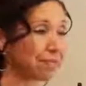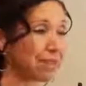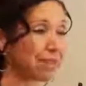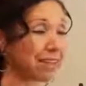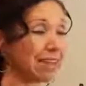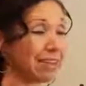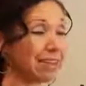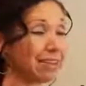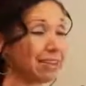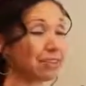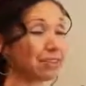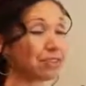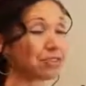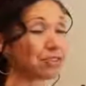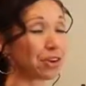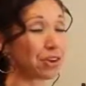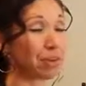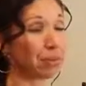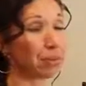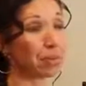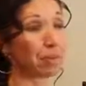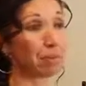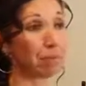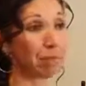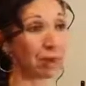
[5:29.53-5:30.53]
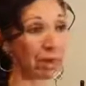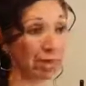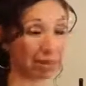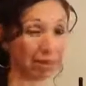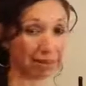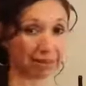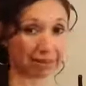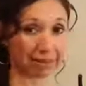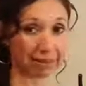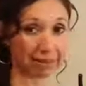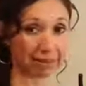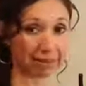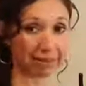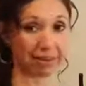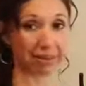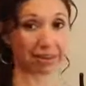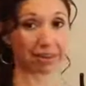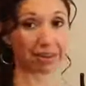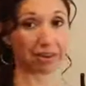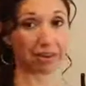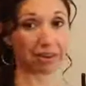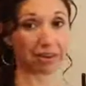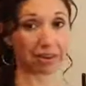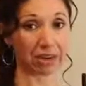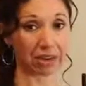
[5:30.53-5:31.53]
It is so abundant in
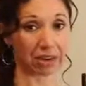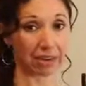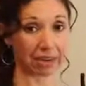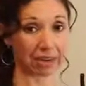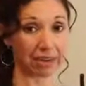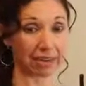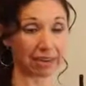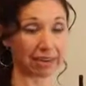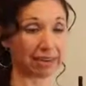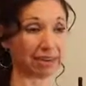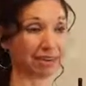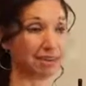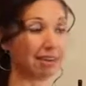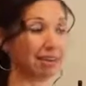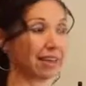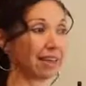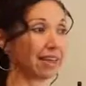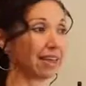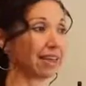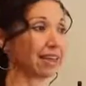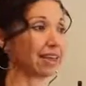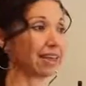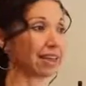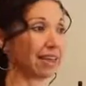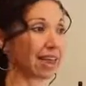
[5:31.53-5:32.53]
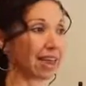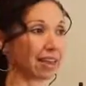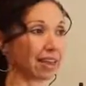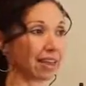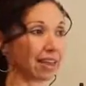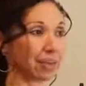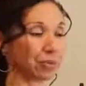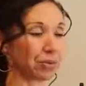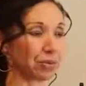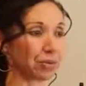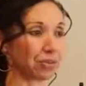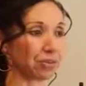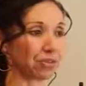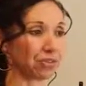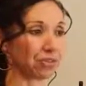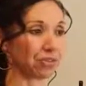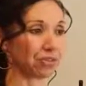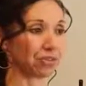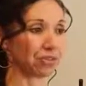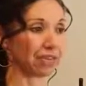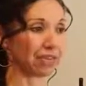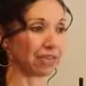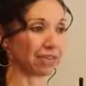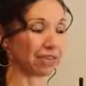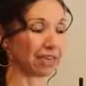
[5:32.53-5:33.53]
our diet that it was
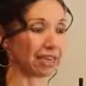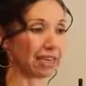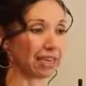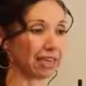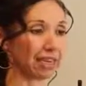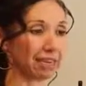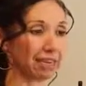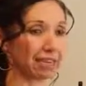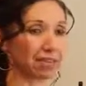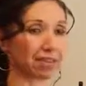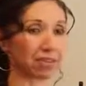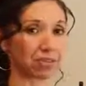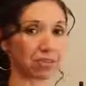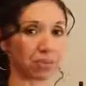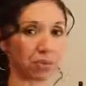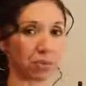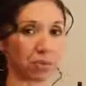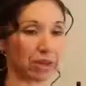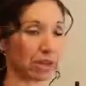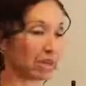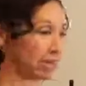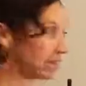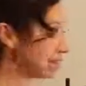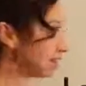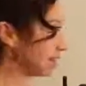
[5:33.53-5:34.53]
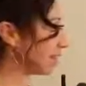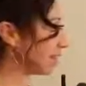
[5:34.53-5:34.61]
just the easiest way to